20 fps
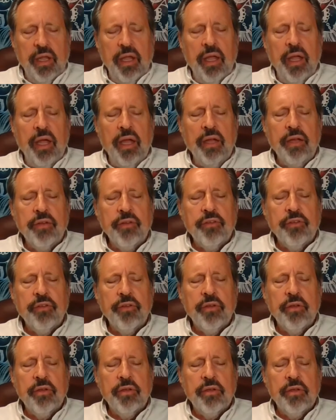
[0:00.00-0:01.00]
and
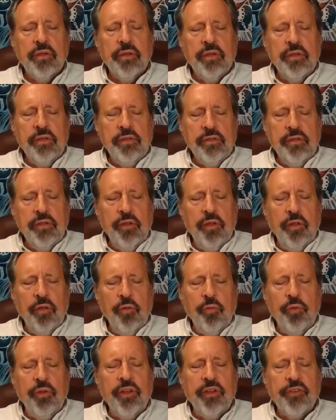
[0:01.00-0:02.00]

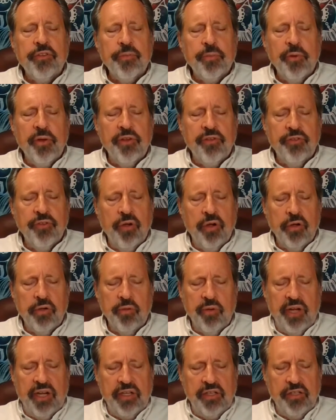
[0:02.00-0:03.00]
we express our
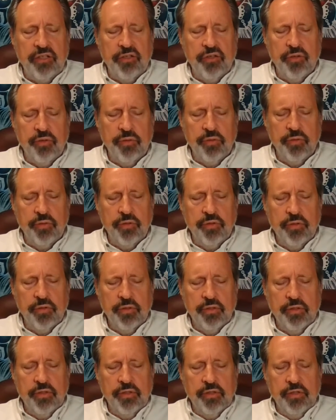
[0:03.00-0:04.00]
gratitude
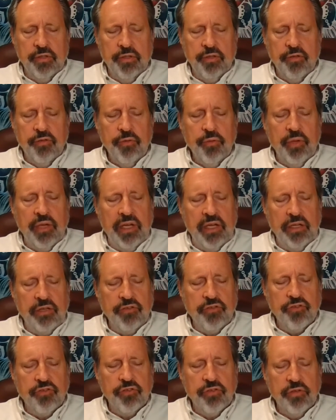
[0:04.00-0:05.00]
to
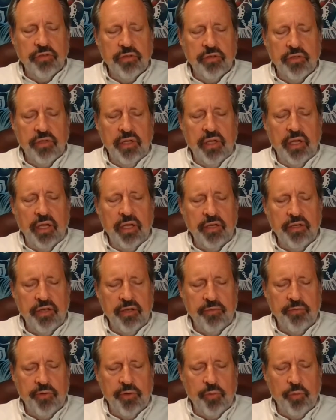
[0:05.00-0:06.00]
each and
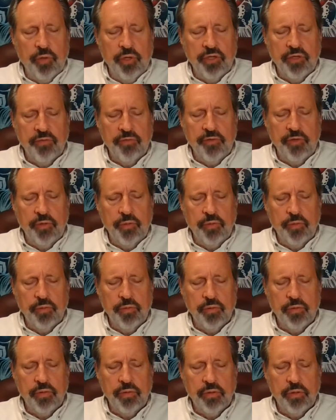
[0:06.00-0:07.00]
every one of you.
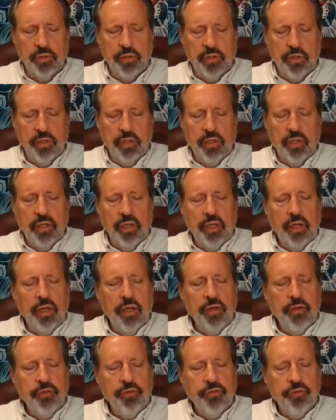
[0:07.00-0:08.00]

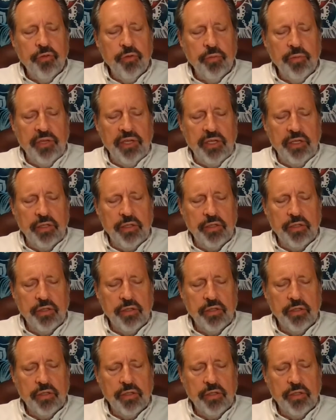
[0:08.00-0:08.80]
So be it.